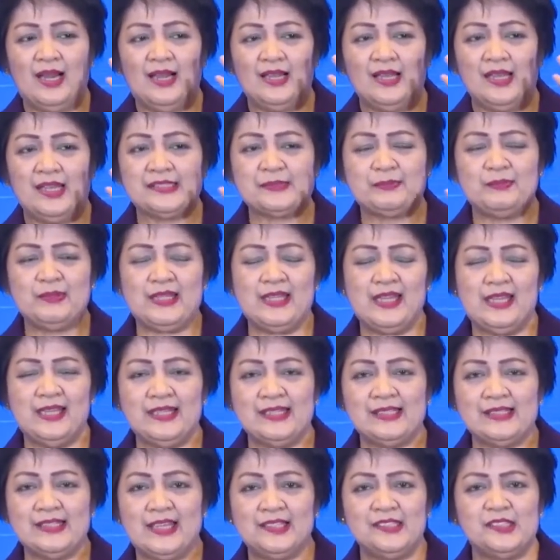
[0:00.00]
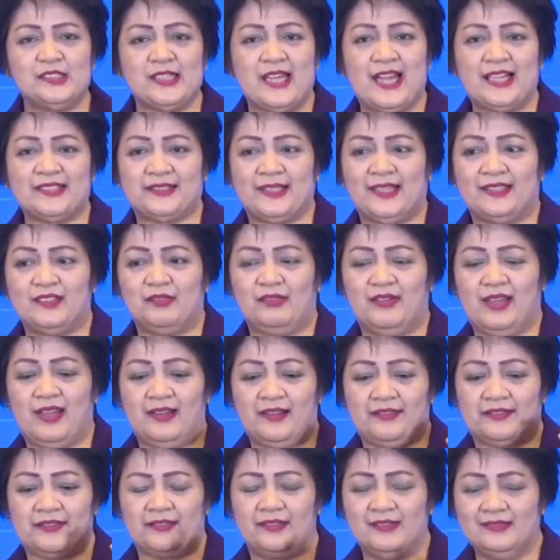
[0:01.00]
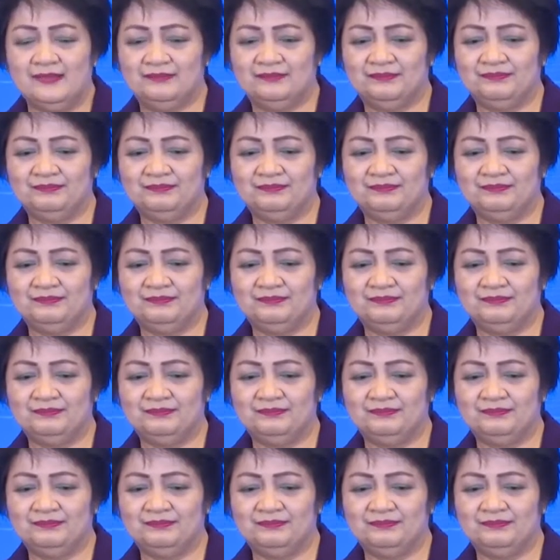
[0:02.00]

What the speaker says: He's being injected with